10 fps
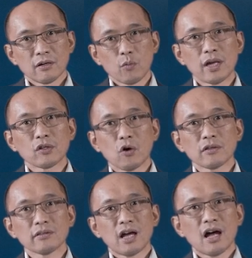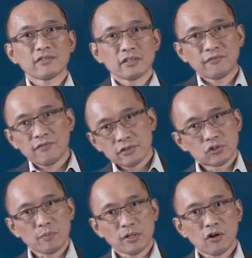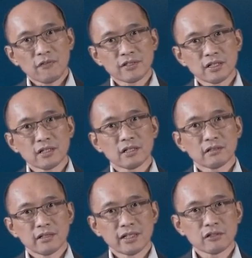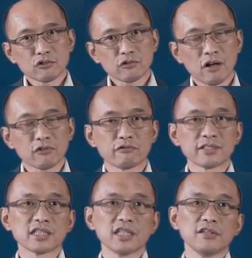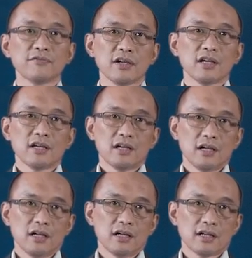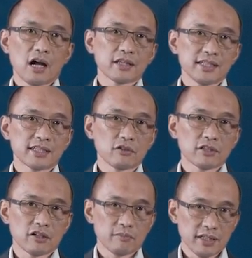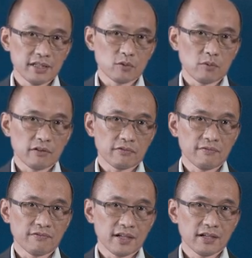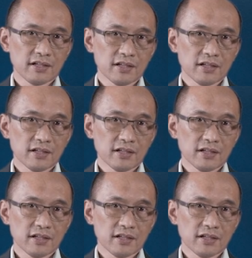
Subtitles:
went on after dropping off the clinical trial to receive CAR T-cell therapy as well from there.